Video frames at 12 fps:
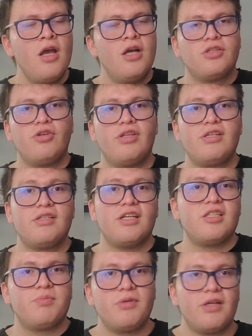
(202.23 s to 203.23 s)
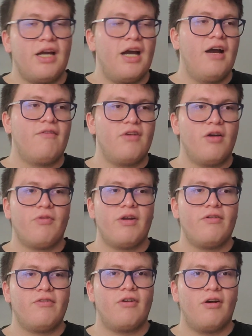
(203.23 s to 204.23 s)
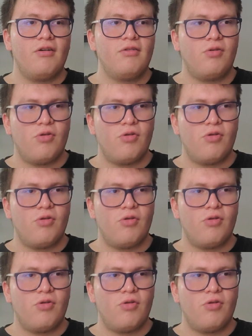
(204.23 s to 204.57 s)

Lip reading: So this next book I have not read at all,